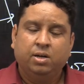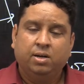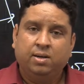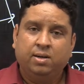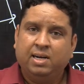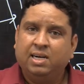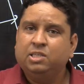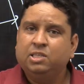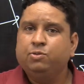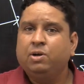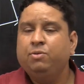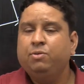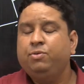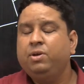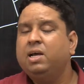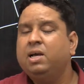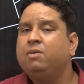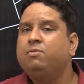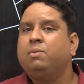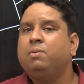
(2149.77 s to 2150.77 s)
That's why we
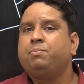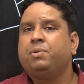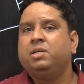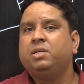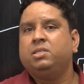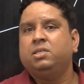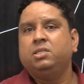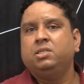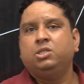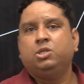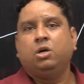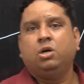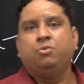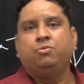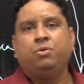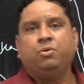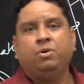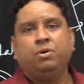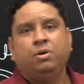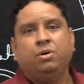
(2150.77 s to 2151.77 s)
have a presence of
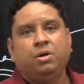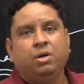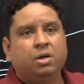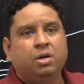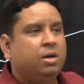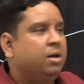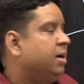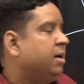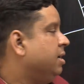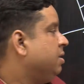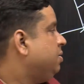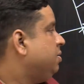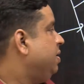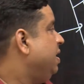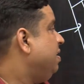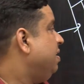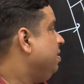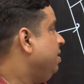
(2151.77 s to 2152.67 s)
a thick